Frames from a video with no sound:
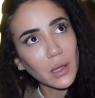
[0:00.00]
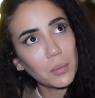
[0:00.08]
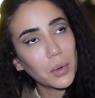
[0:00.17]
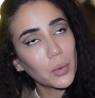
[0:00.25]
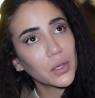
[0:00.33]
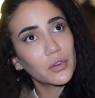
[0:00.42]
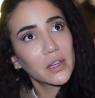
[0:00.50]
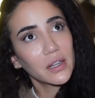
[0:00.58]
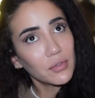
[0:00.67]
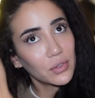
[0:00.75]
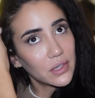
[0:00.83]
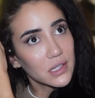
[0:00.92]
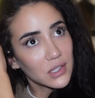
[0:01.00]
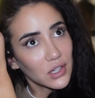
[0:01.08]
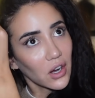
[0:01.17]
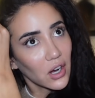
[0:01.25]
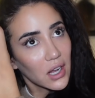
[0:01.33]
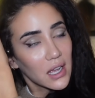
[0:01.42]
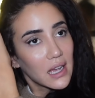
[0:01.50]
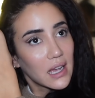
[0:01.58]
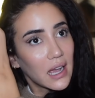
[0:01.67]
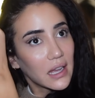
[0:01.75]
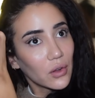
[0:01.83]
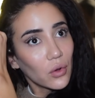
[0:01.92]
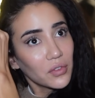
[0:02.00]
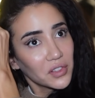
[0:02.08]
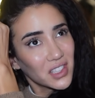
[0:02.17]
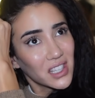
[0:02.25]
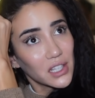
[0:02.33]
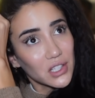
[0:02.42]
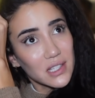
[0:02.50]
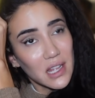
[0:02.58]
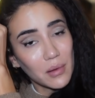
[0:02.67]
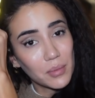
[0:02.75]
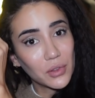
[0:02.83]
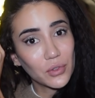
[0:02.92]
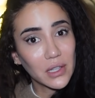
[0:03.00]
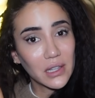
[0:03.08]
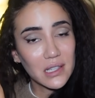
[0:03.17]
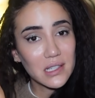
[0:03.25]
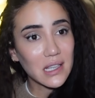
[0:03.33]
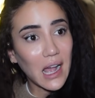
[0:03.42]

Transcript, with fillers: But when you're an influencer, and over the years that I've been doing this,